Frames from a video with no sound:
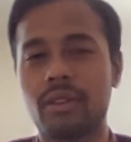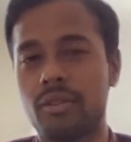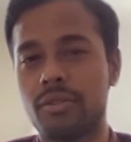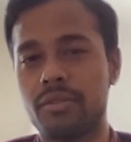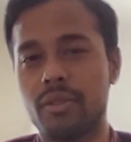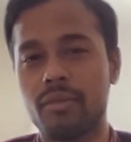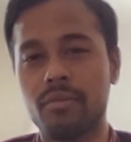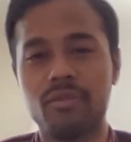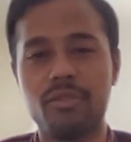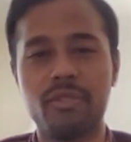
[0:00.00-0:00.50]

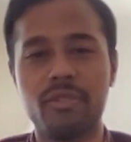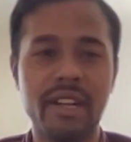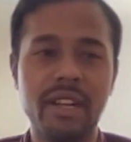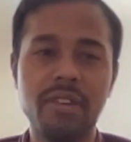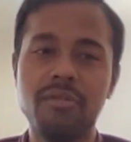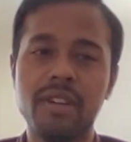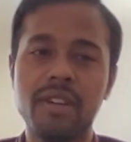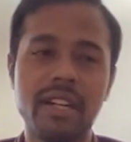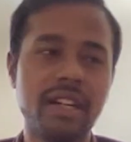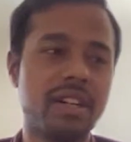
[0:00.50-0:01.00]
from
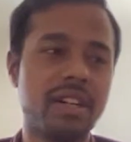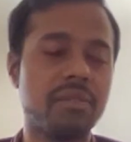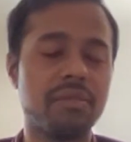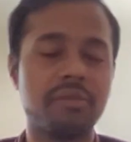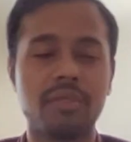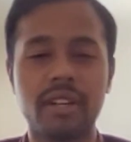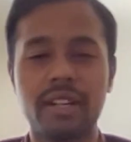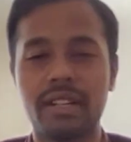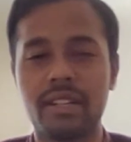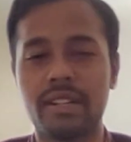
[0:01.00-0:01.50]
very, very
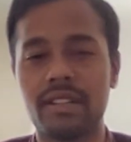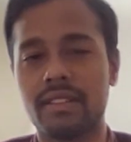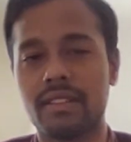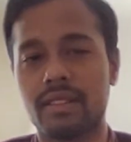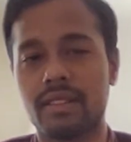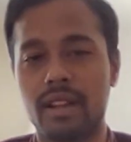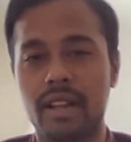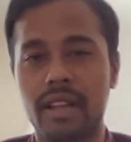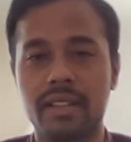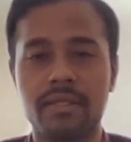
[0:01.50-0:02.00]
different
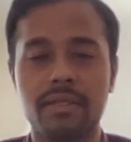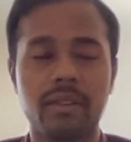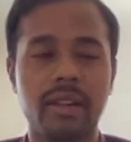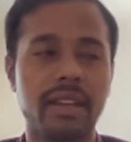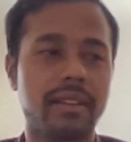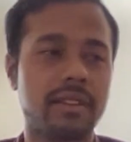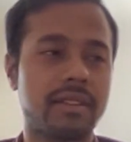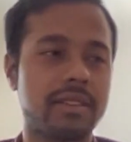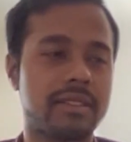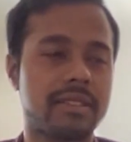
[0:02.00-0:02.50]

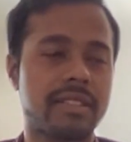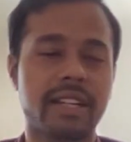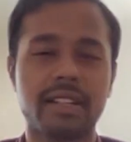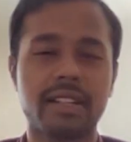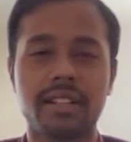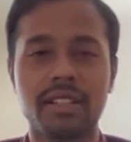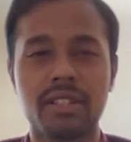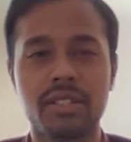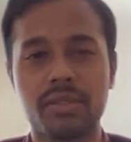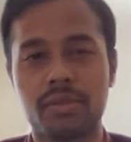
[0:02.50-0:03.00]
like
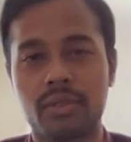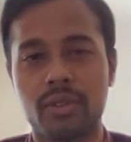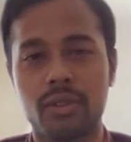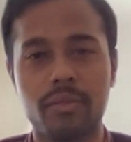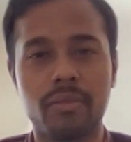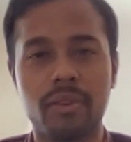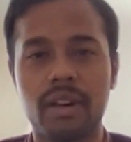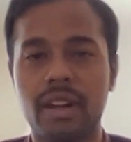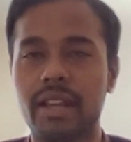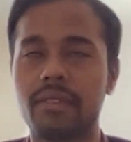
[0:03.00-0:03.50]
sectors
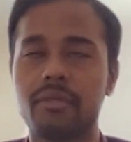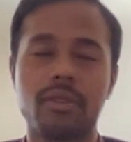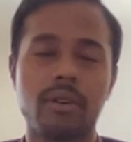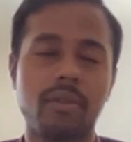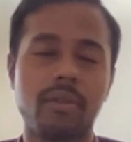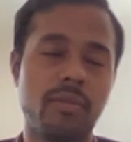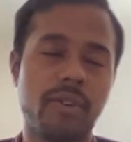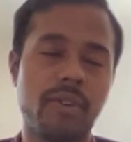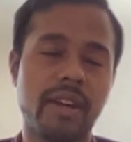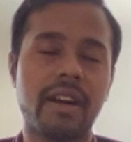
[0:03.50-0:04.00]
from
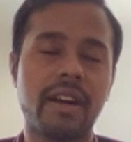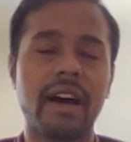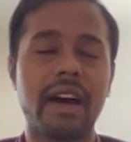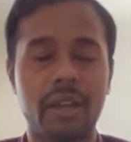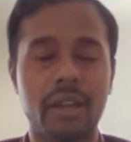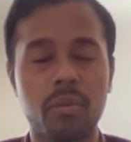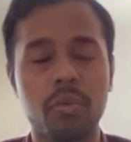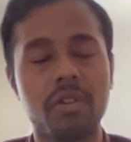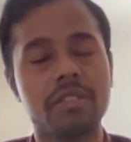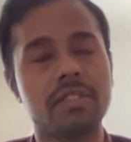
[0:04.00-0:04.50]
where
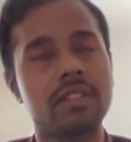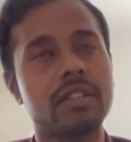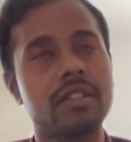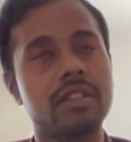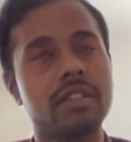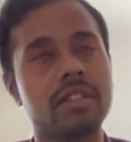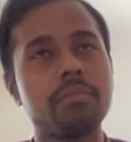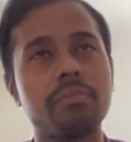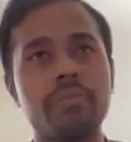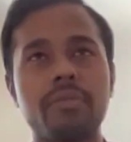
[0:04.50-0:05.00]
I was
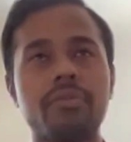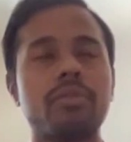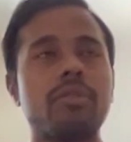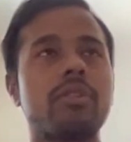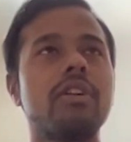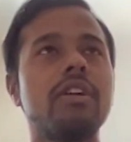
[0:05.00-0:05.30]
in before.